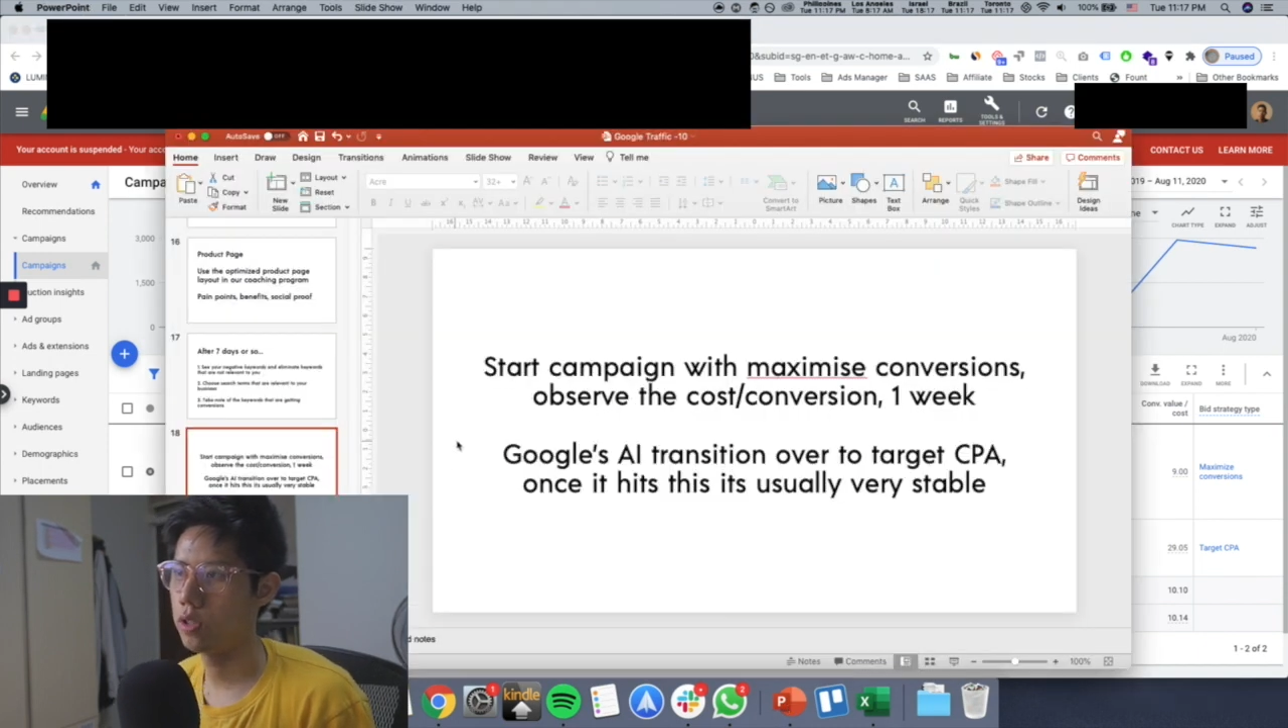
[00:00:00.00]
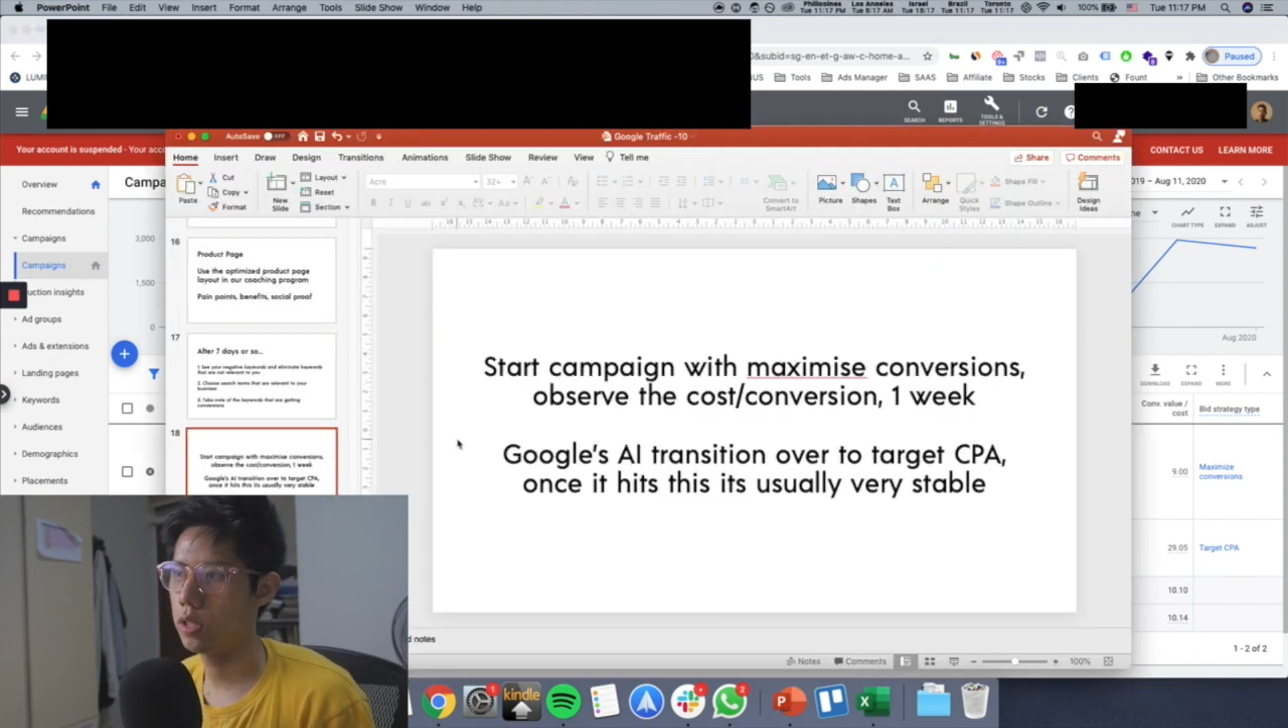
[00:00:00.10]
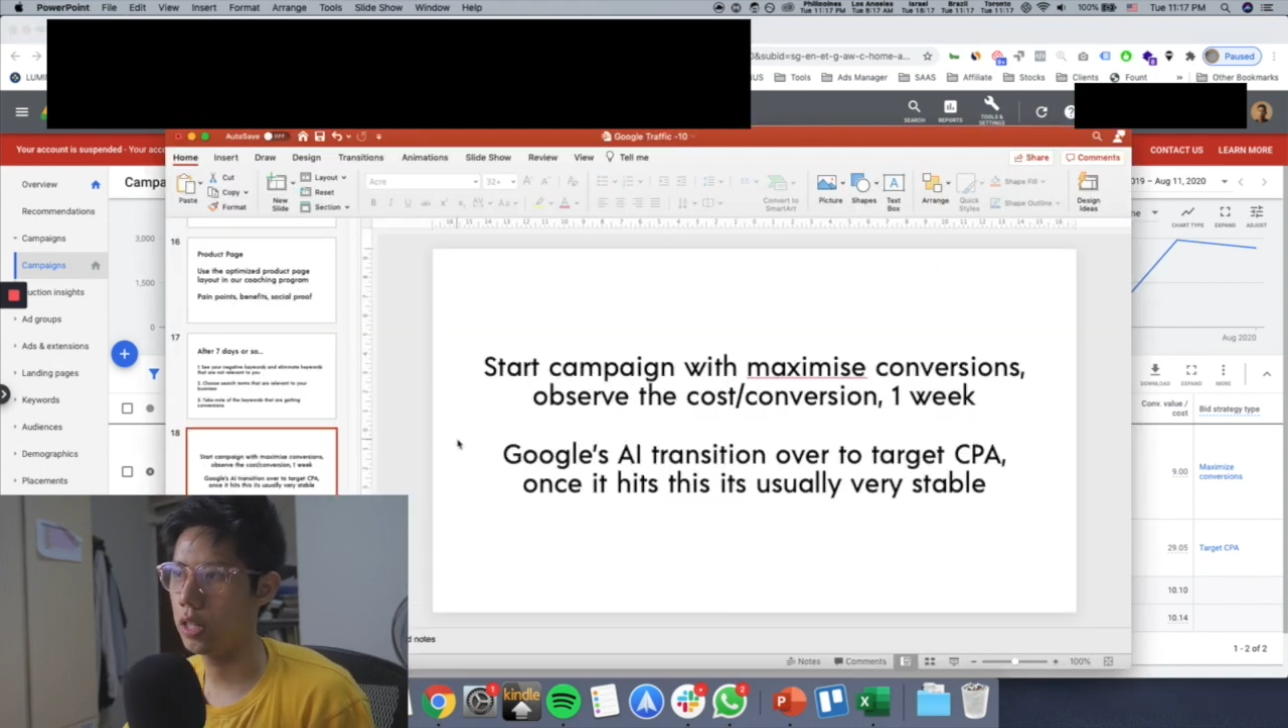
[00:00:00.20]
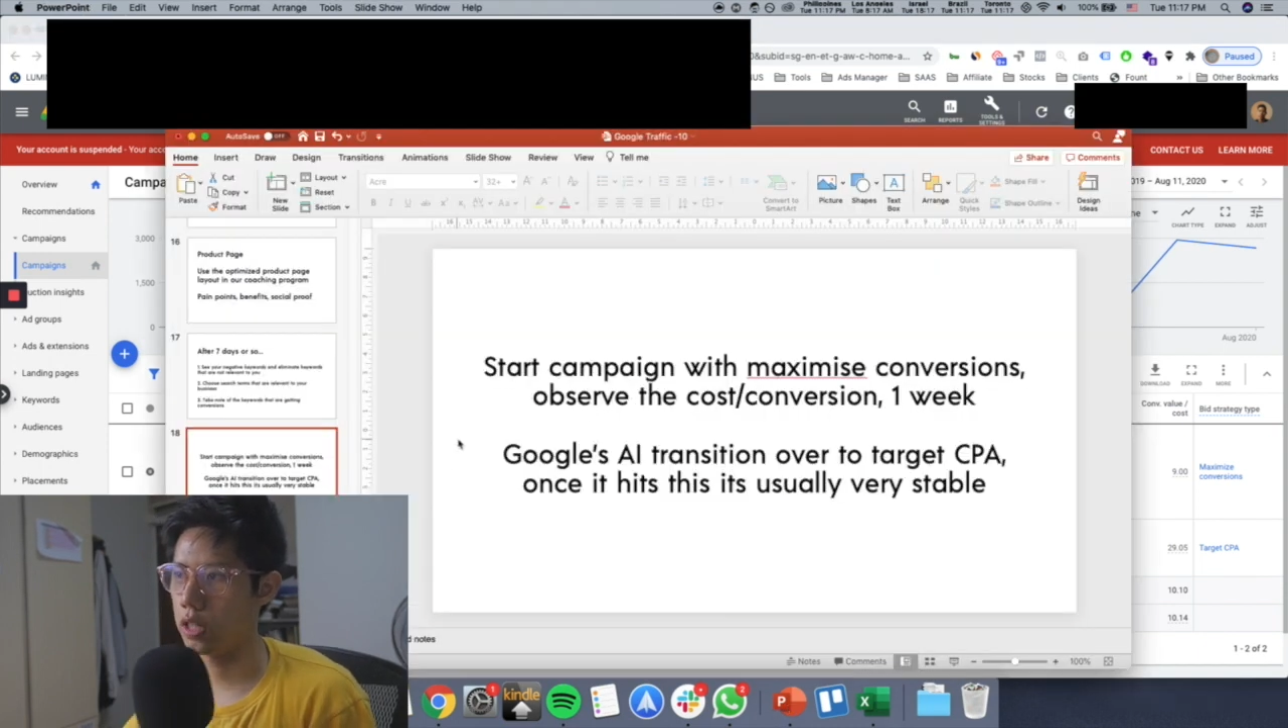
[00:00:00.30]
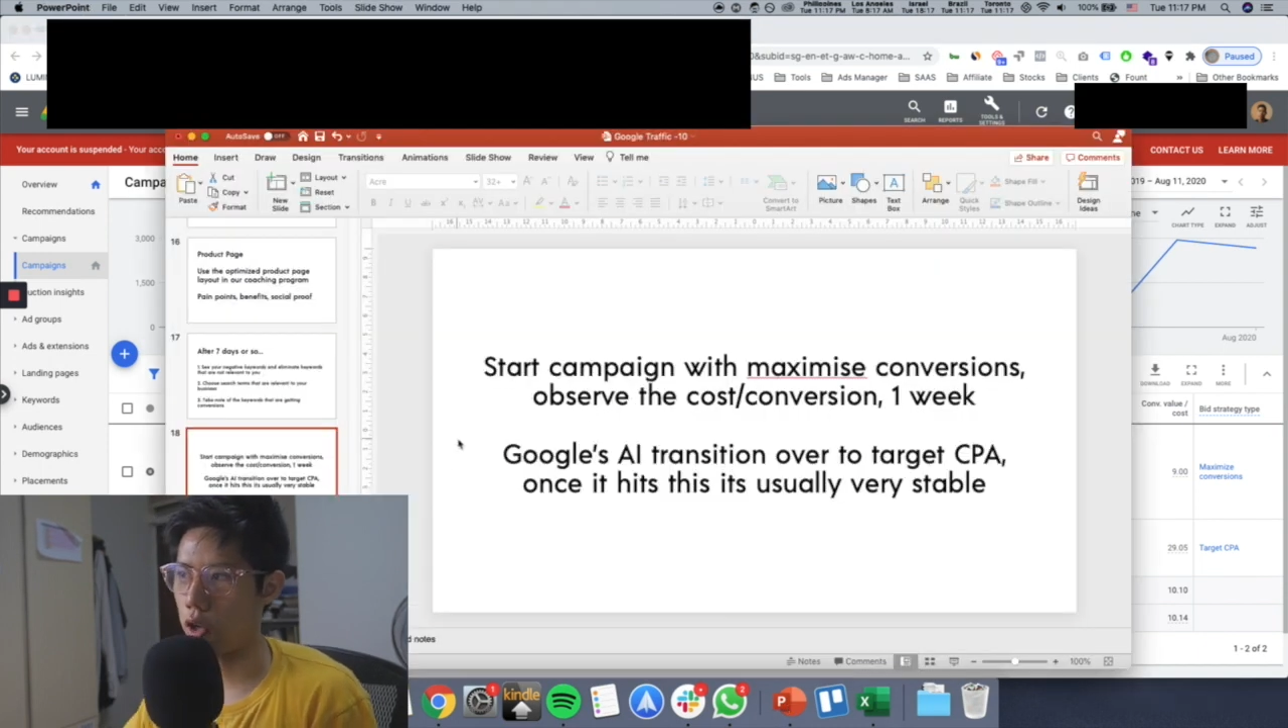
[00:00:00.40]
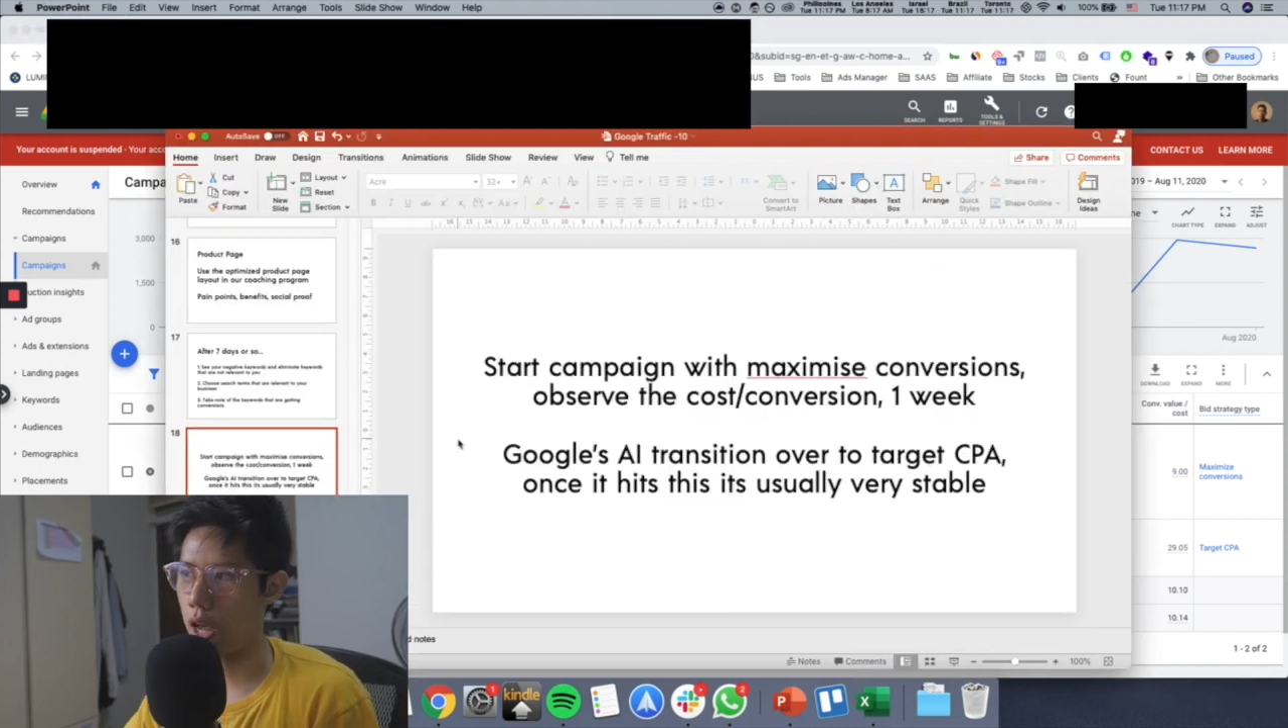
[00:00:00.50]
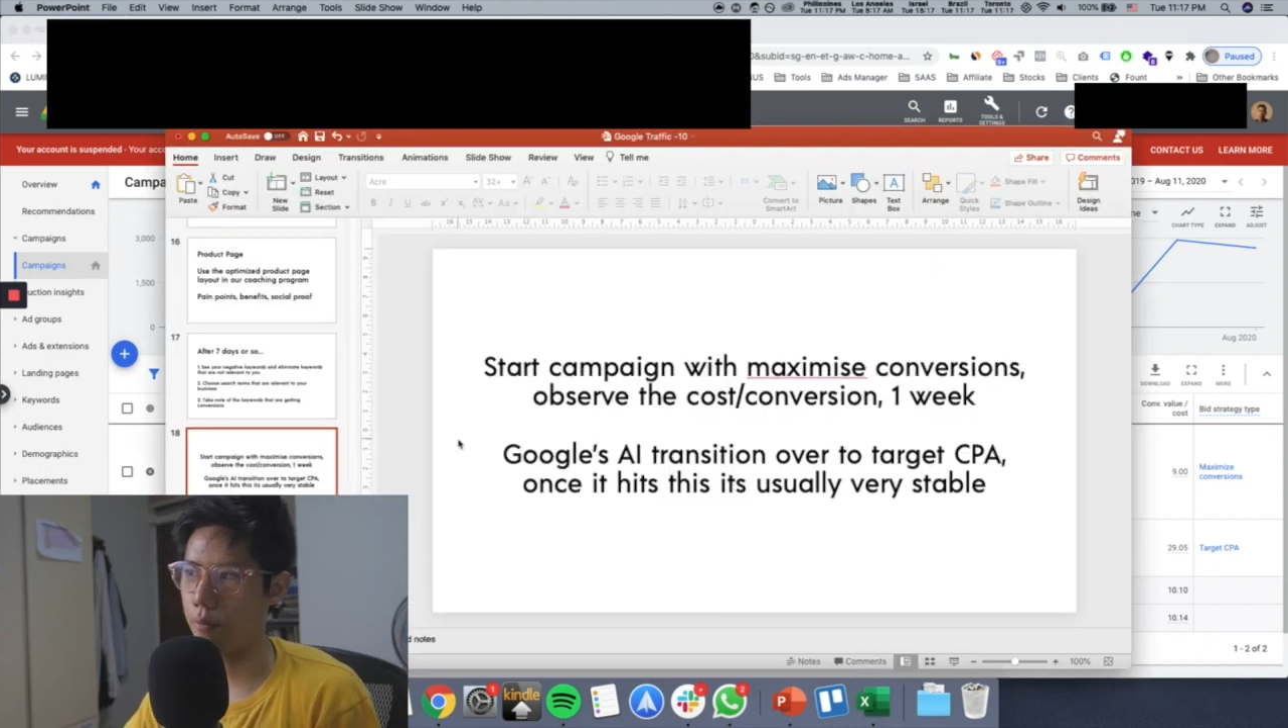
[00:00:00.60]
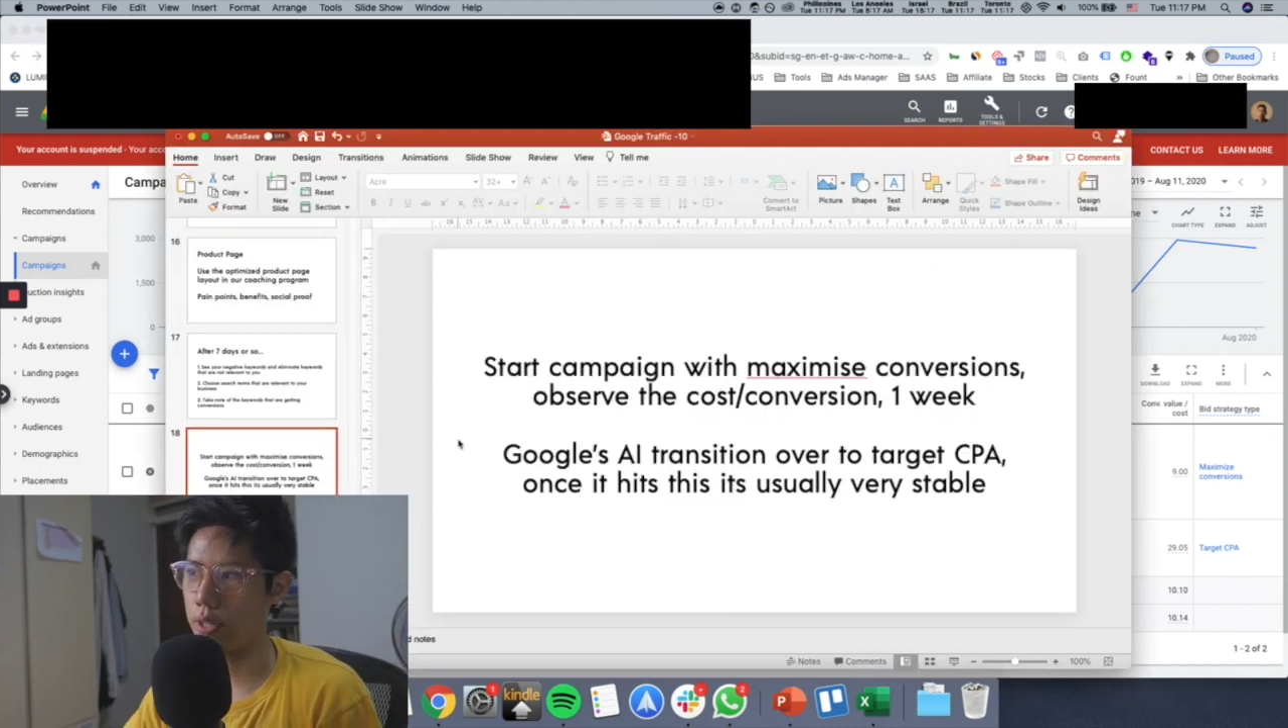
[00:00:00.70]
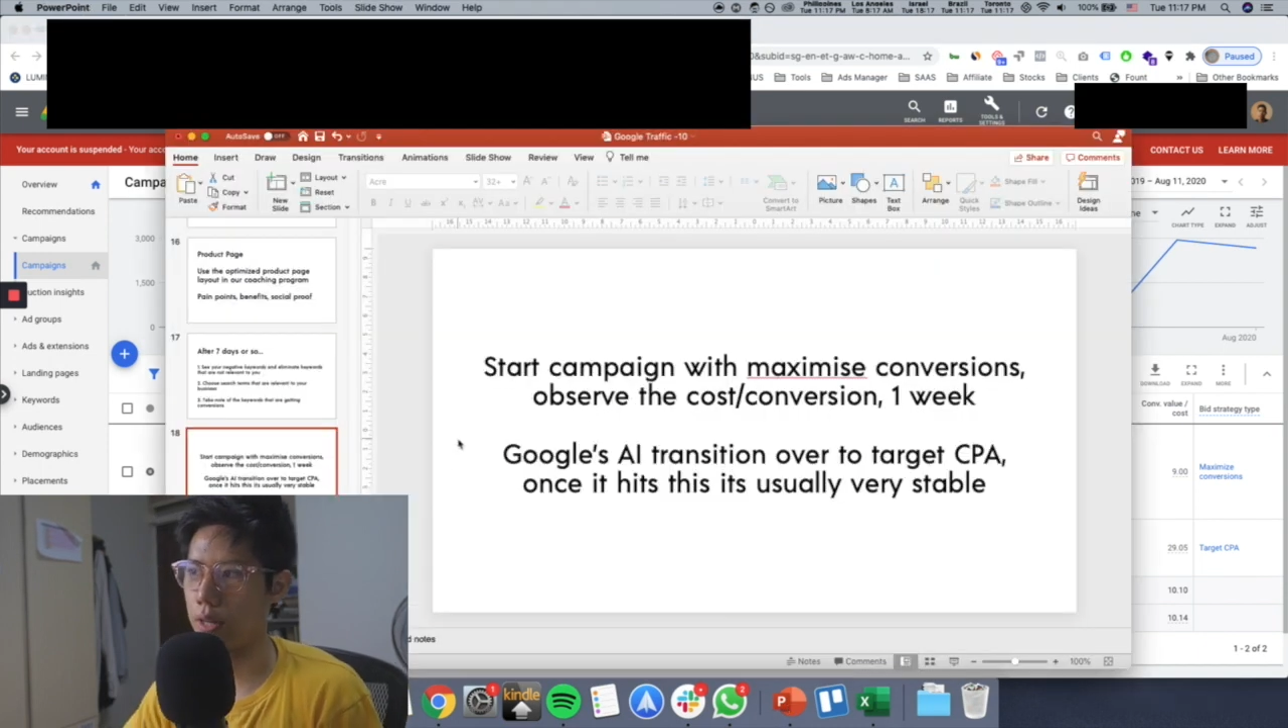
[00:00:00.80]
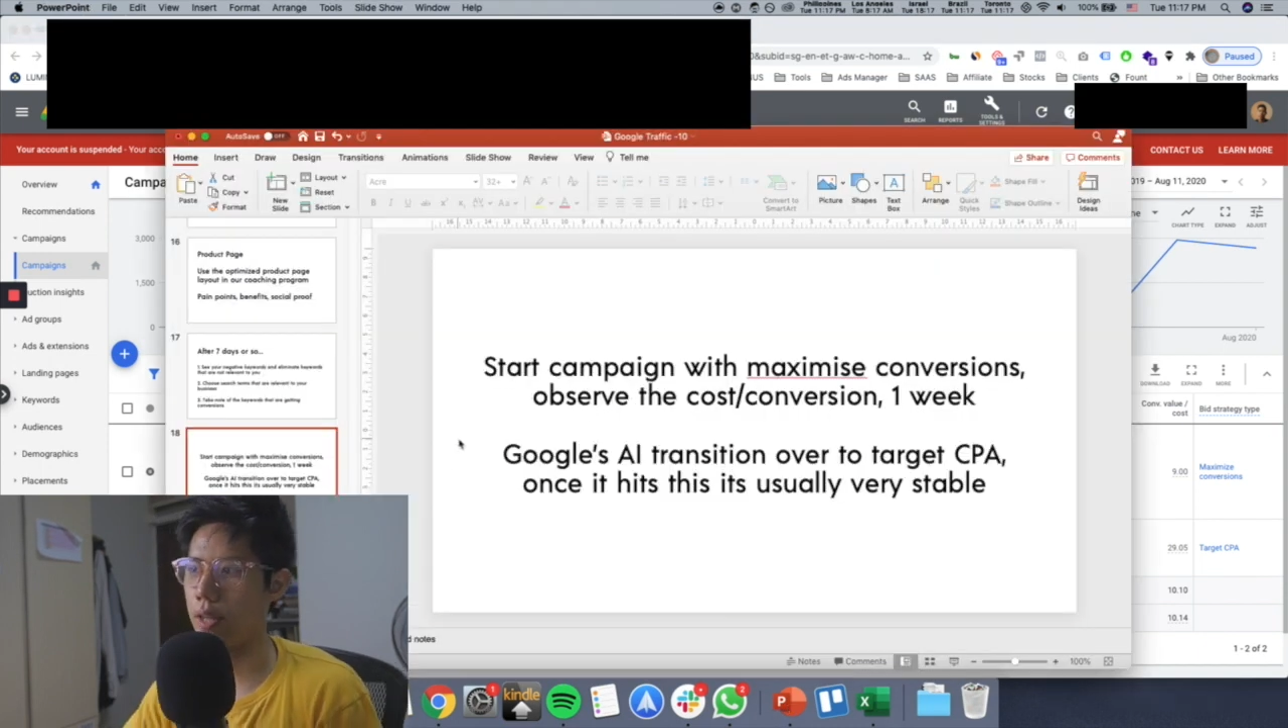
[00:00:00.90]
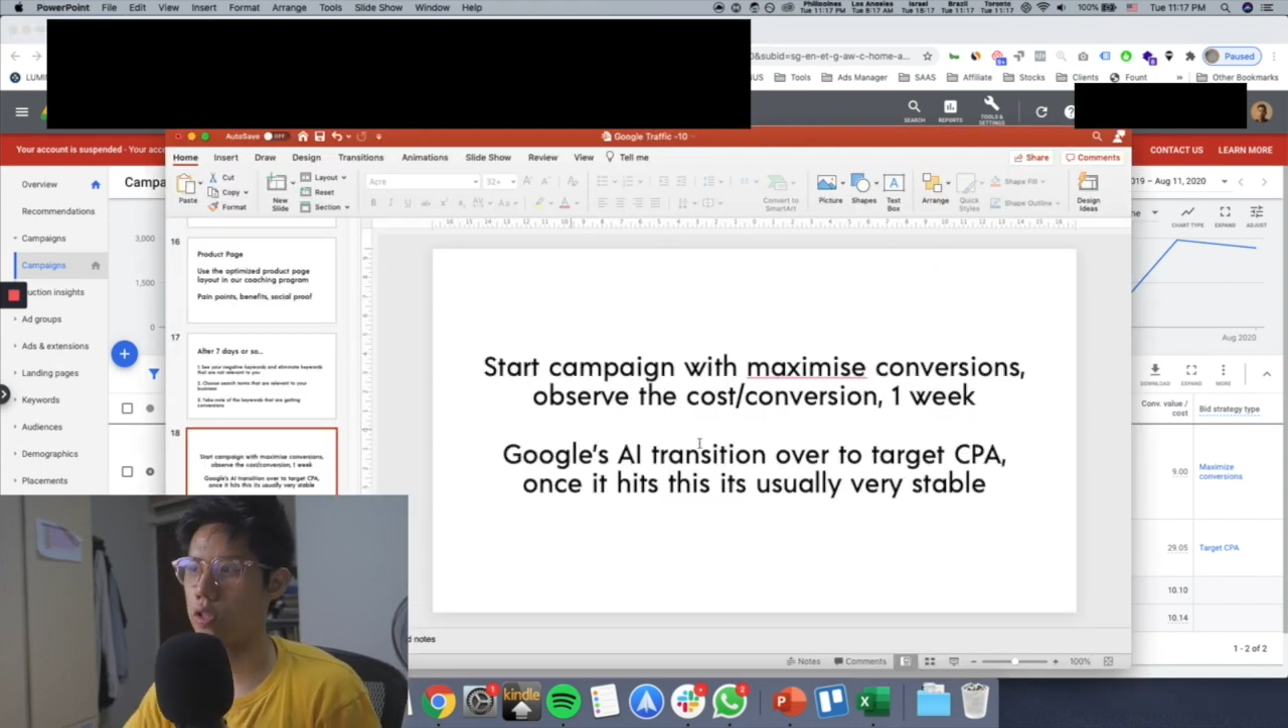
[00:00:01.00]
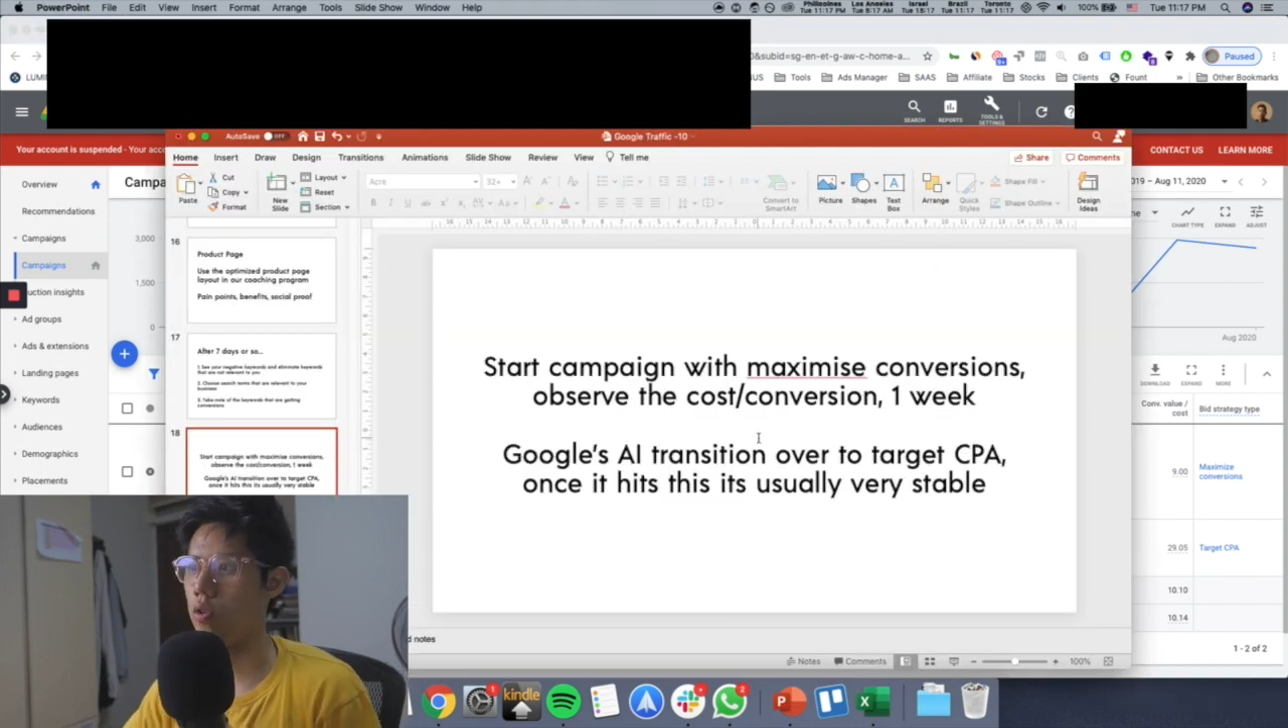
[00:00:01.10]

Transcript: didn't track everything, right?